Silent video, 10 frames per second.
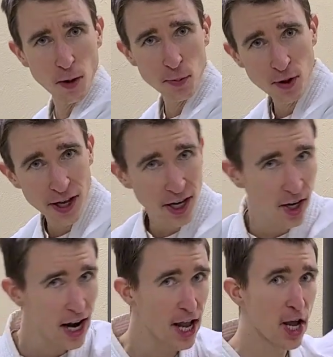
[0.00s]

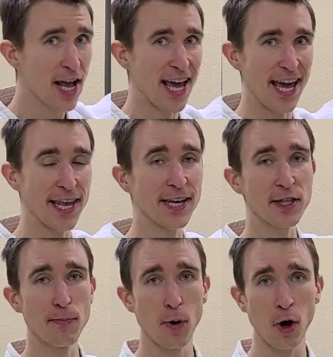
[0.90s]
player hitting
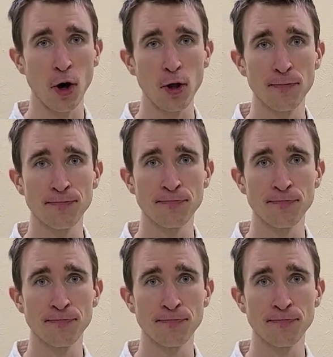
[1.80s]
the ball,